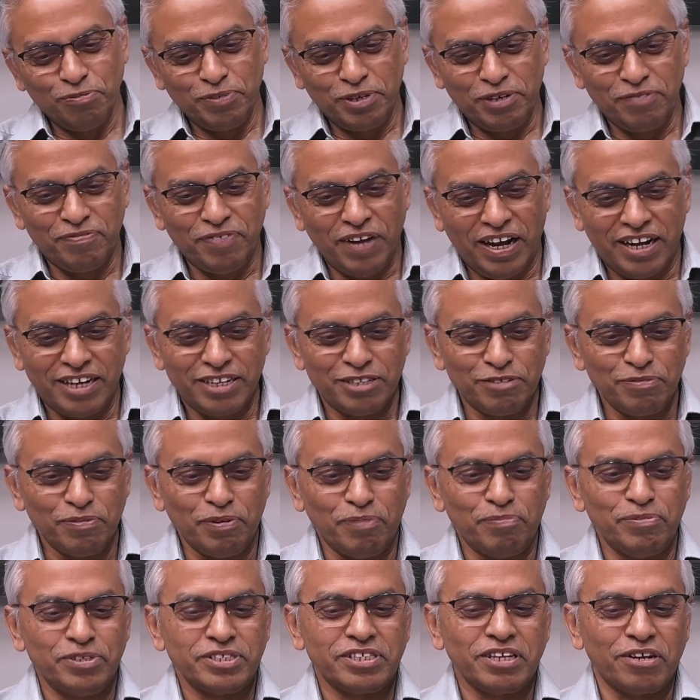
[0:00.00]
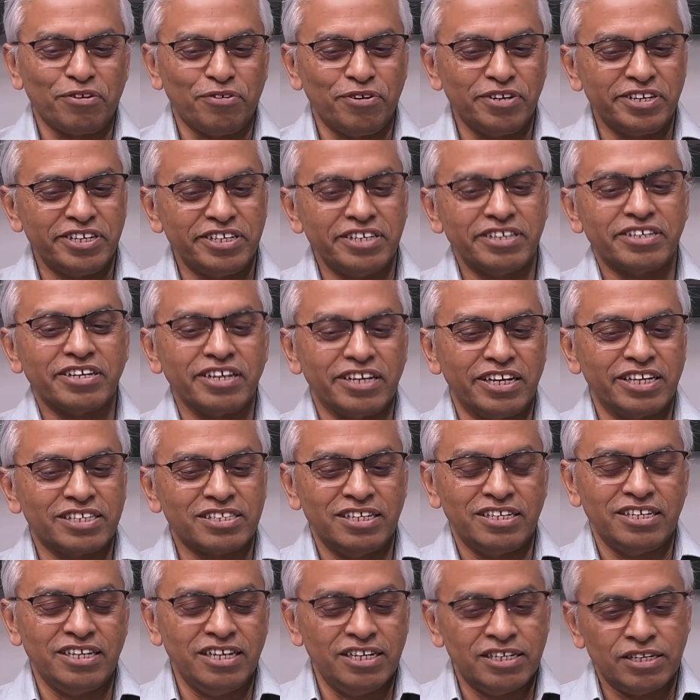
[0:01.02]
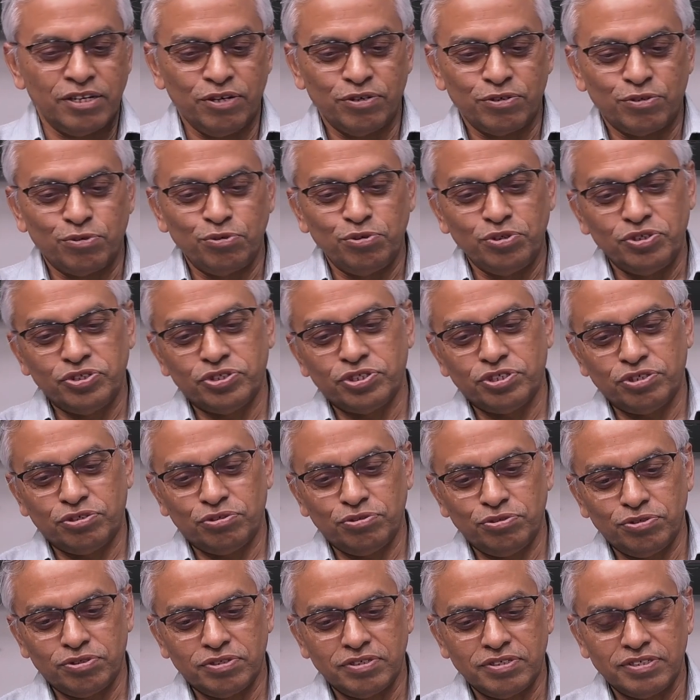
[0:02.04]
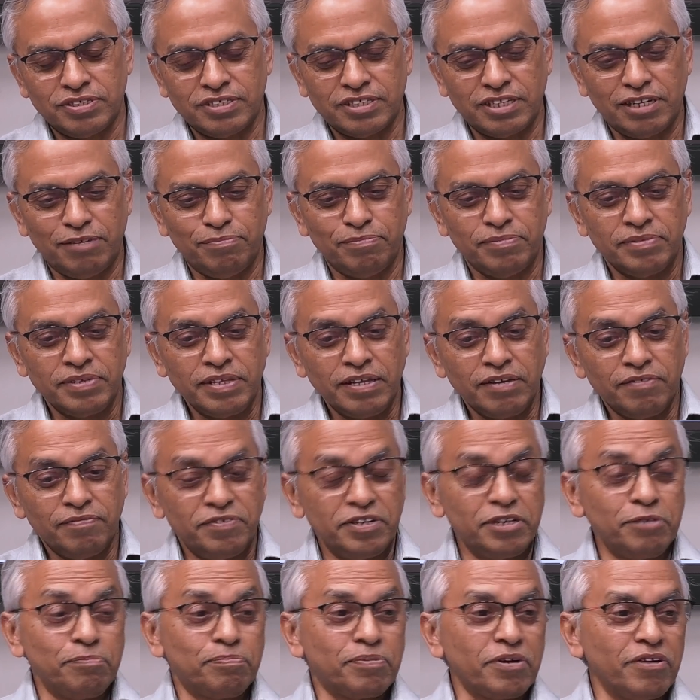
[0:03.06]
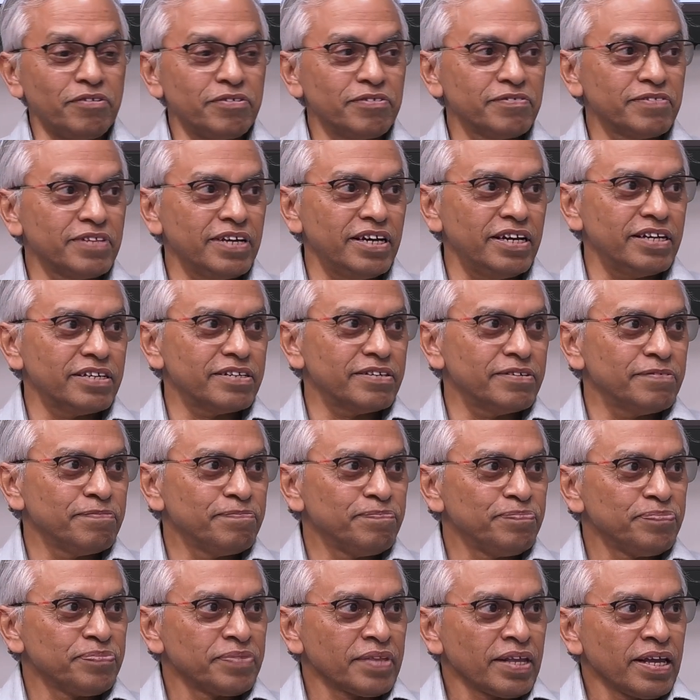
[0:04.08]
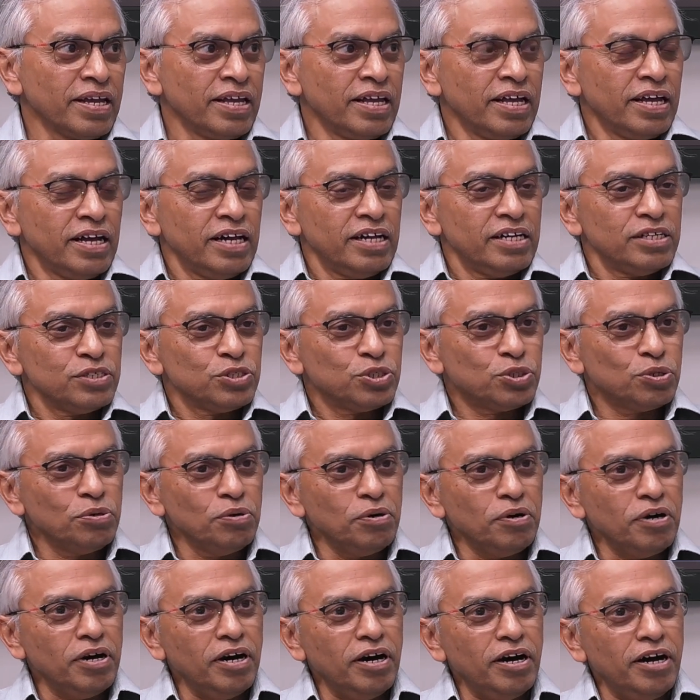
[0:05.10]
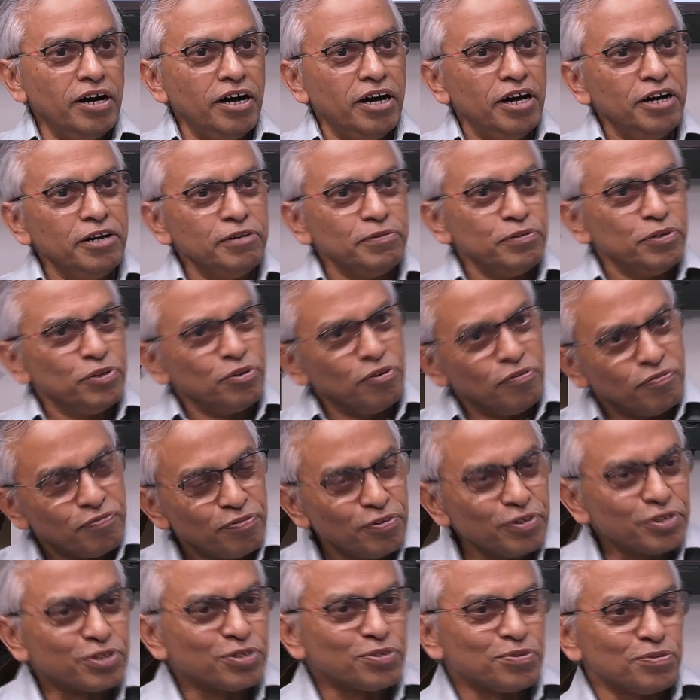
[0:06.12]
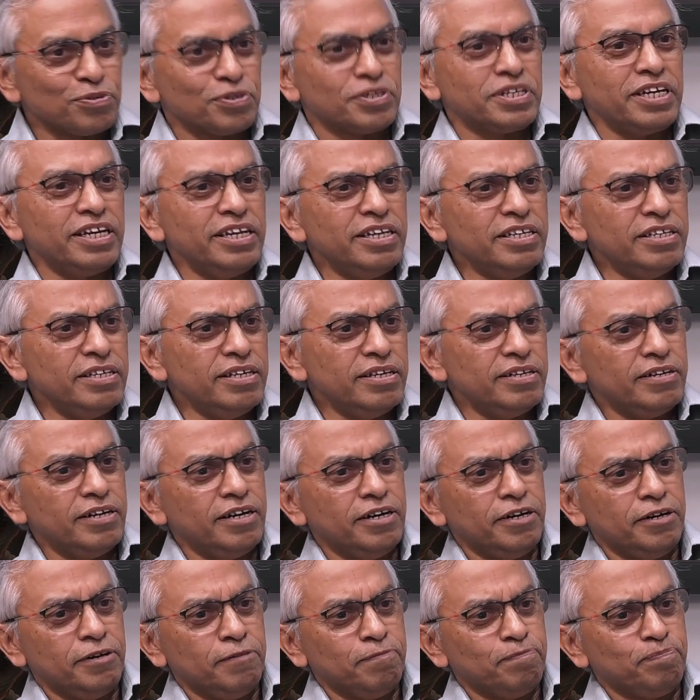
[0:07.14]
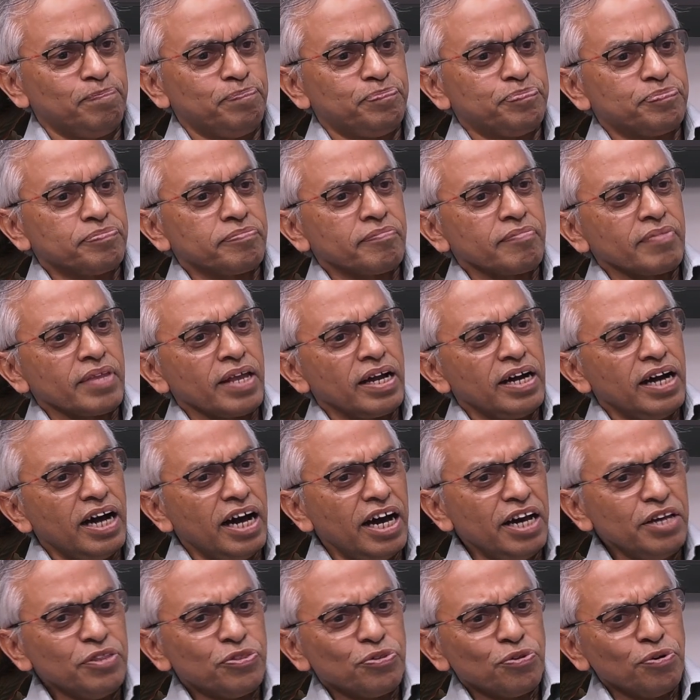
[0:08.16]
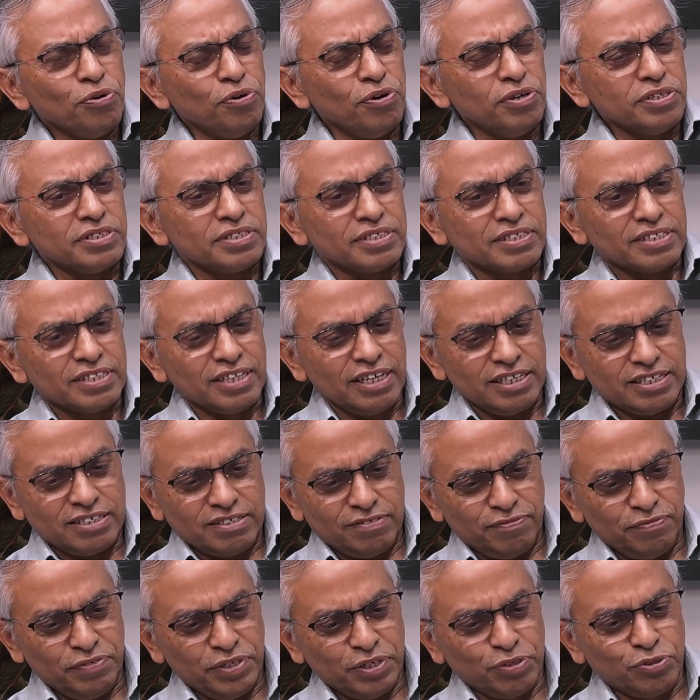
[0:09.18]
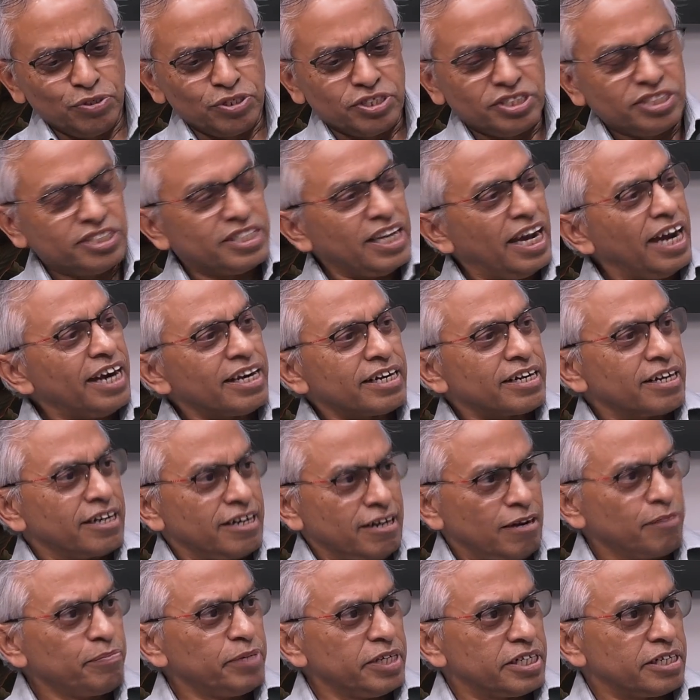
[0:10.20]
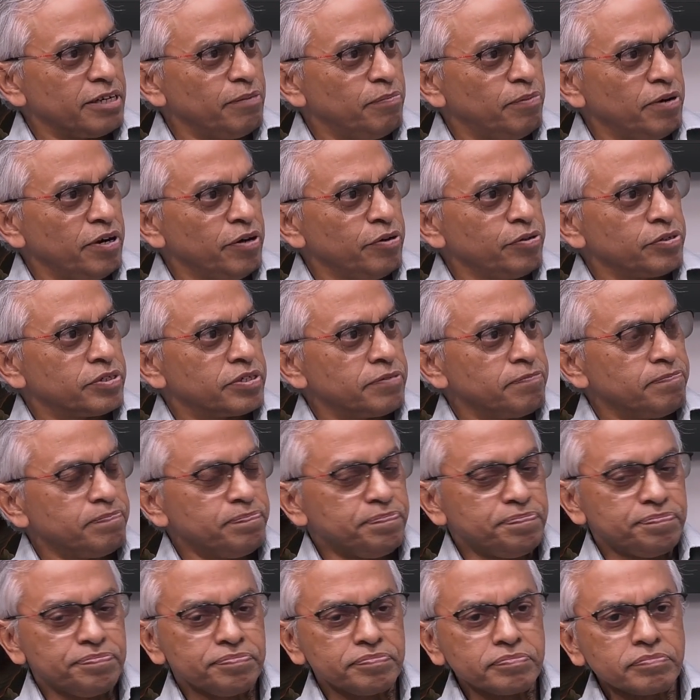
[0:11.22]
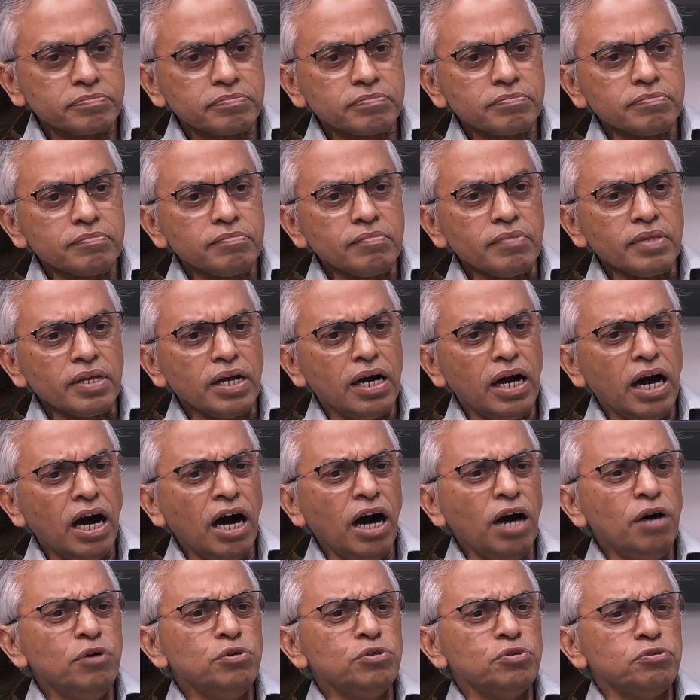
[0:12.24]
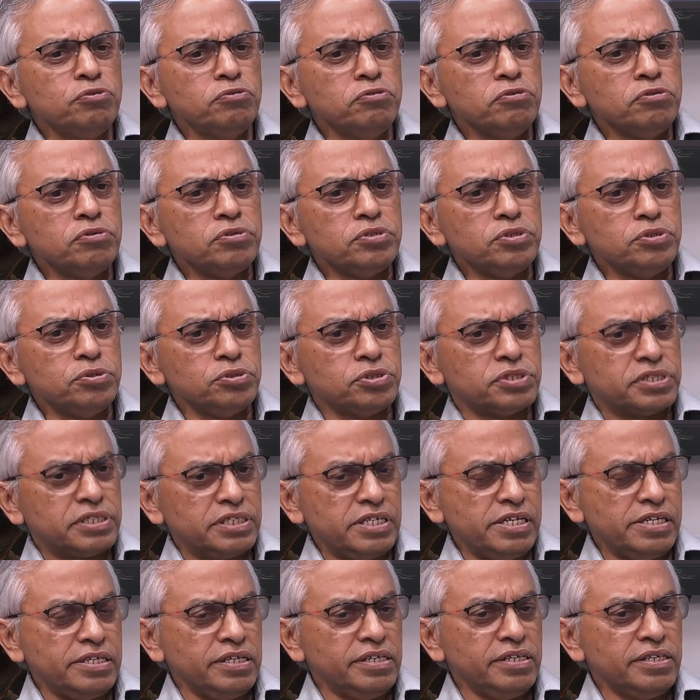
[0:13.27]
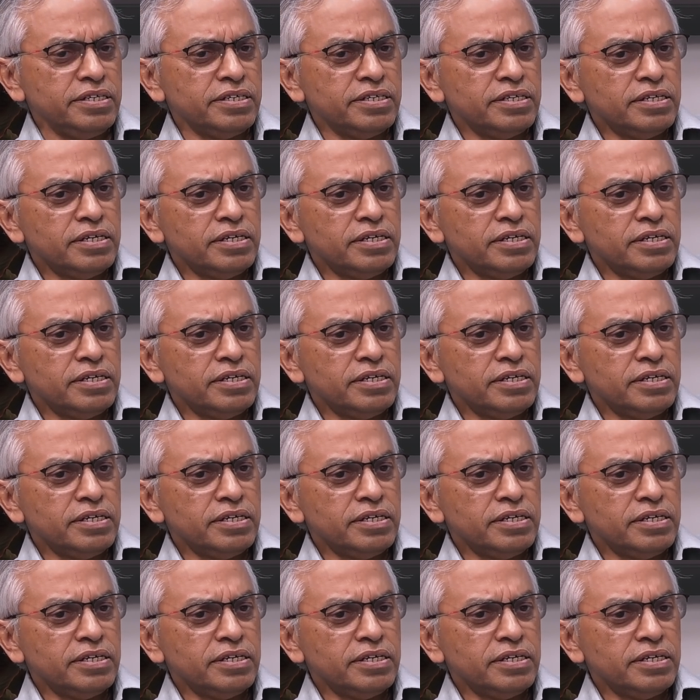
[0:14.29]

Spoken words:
many faculty members are already connected at our two institutions, and I'm very proud of that. So, you know, for today, I thought that we could chat a little bit about how do you see